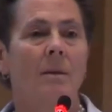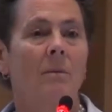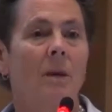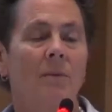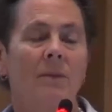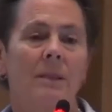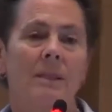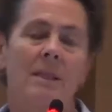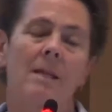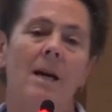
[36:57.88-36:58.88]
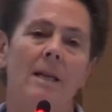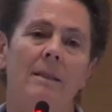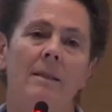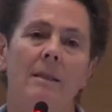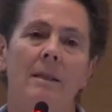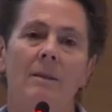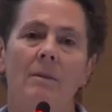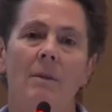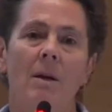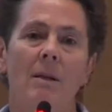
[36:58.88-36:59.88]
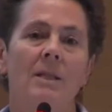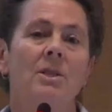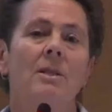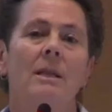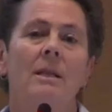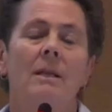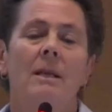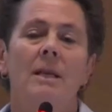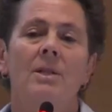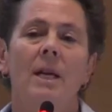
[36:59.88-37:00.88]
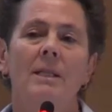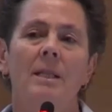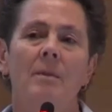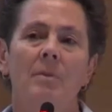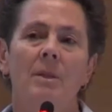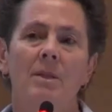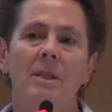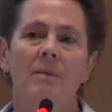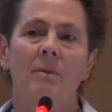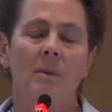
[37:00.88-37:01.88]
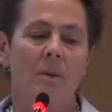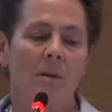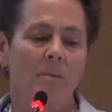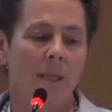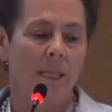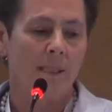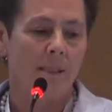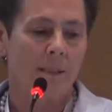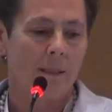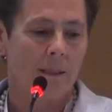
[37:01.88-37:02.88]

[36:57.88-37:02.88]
well field design, injecting and producing from the wrong place.